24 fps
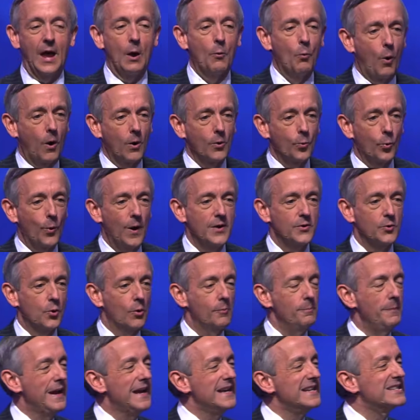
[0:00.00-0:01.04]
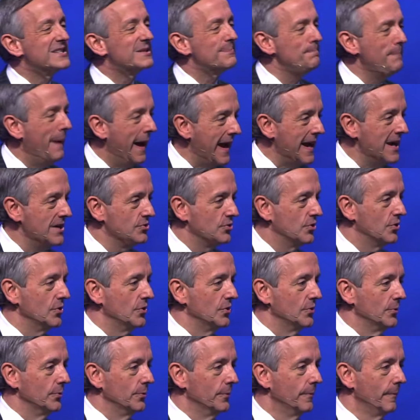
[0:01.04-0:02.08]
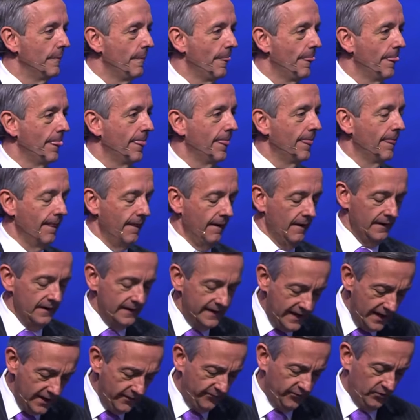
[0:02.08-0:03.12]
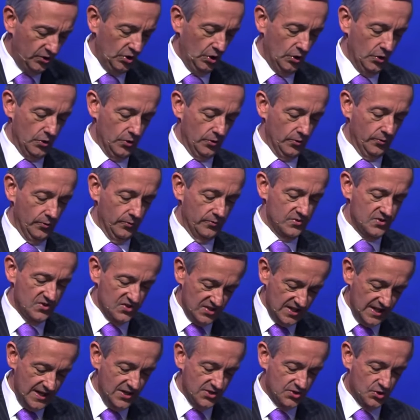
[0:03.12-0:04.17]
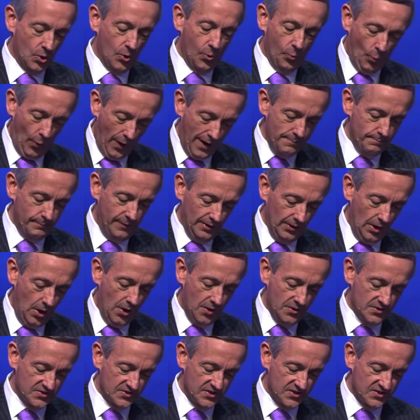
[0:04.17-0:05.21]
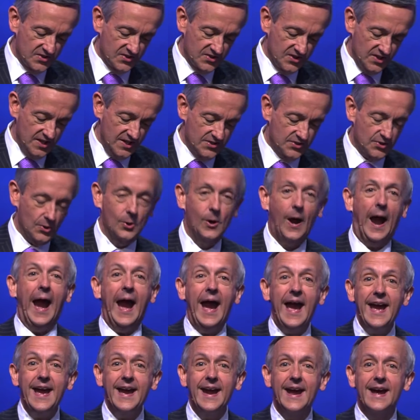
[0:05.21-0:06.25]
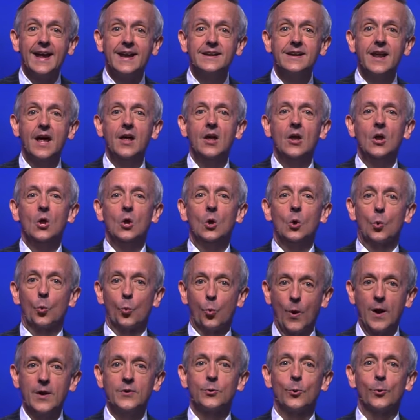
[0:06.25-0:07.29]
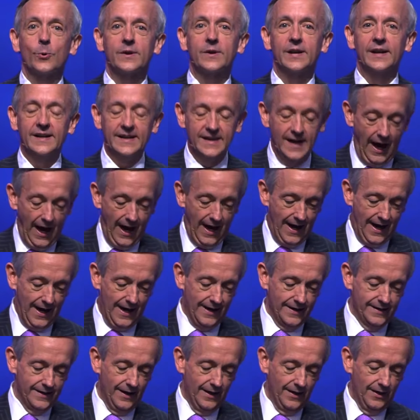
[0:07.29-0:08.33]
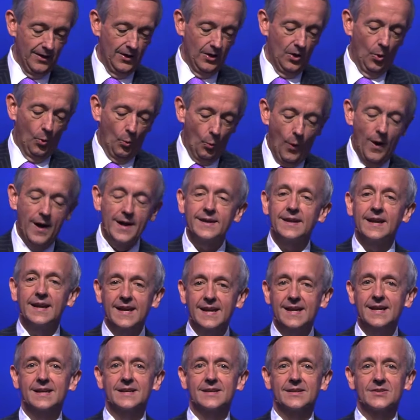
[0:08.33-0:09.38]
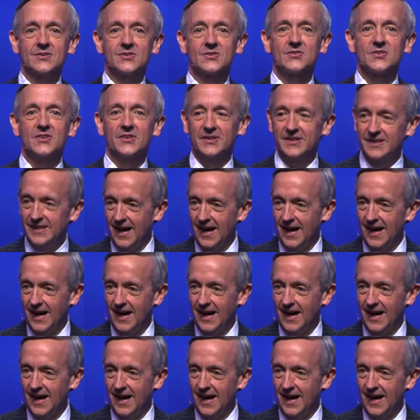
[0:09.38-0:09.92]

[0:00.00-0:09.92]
That word render means pay to, give to Caesar what belongs to Caesar, and render to God what is